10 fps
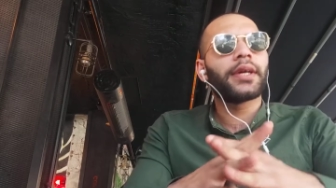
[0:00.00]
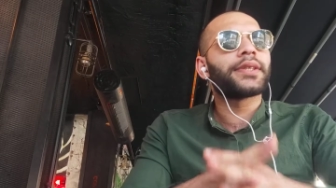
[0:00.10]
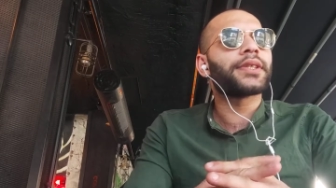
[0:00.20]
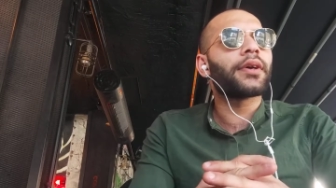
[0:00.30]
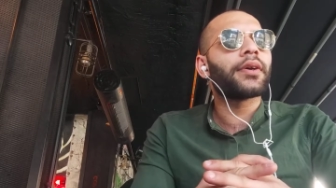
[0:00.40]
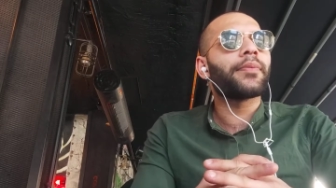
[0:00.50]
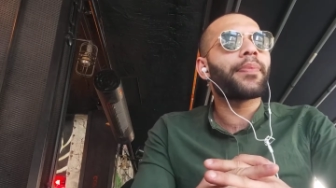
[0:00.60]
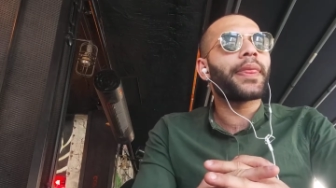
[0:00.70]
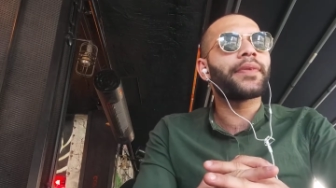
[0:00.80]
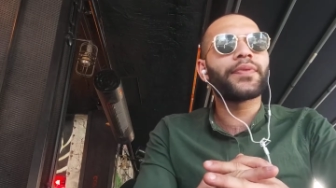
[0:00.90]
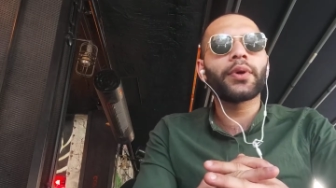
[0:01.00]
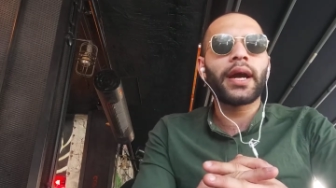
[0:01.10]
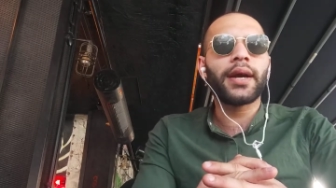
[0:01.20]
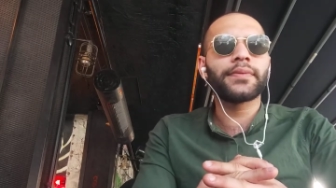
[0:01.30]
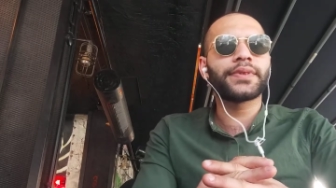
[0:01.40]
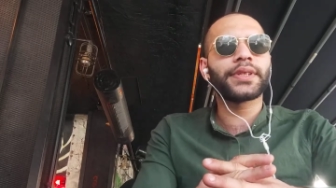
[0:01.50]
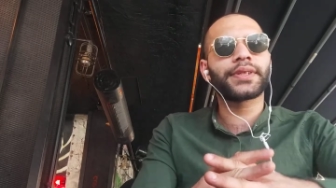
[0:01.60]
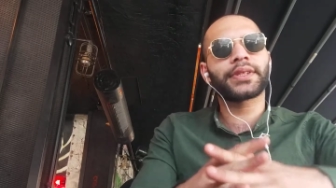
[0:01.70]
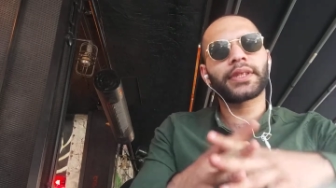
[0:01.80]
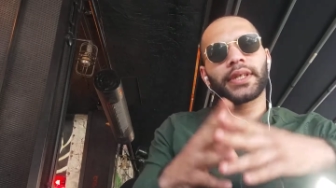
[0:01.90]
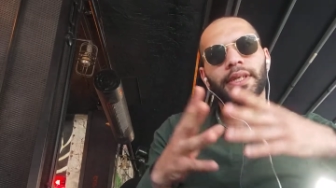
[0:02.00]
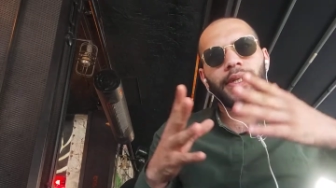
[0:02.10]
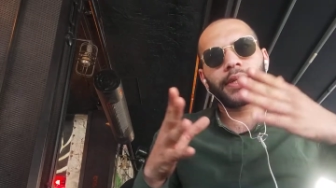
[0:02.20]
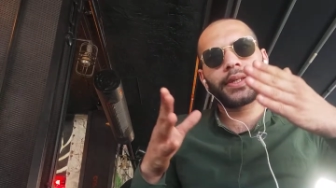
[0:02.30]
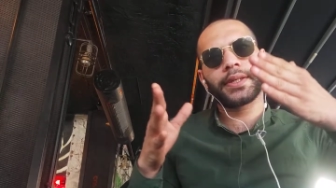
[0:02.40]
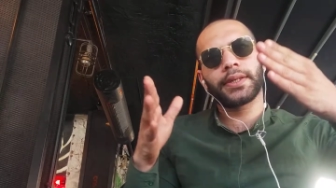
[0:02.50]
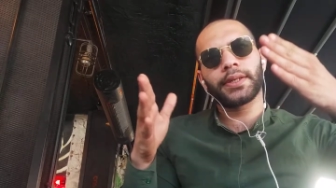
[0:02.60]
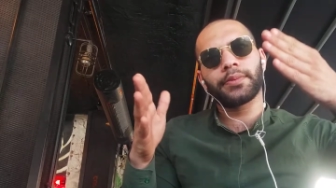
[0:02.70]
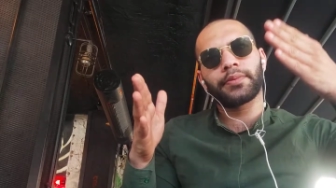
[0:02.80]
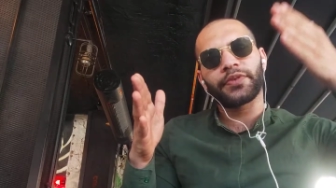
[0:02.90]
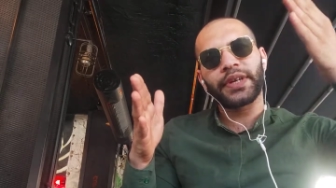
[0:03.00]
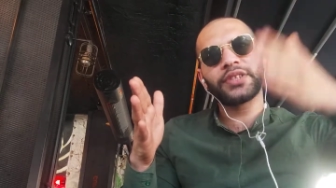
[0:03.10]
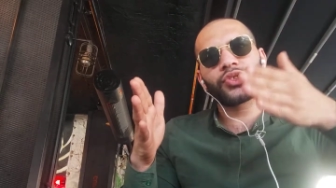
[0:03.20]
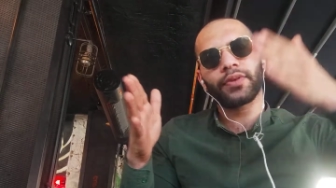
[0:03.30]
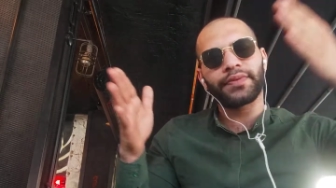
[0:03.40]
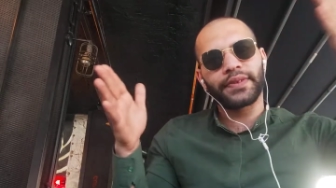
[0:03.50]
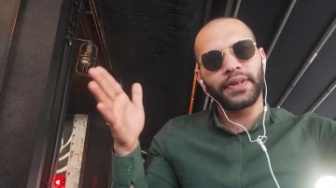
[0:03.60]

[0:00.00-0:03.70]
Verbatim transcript: So if you have this range of the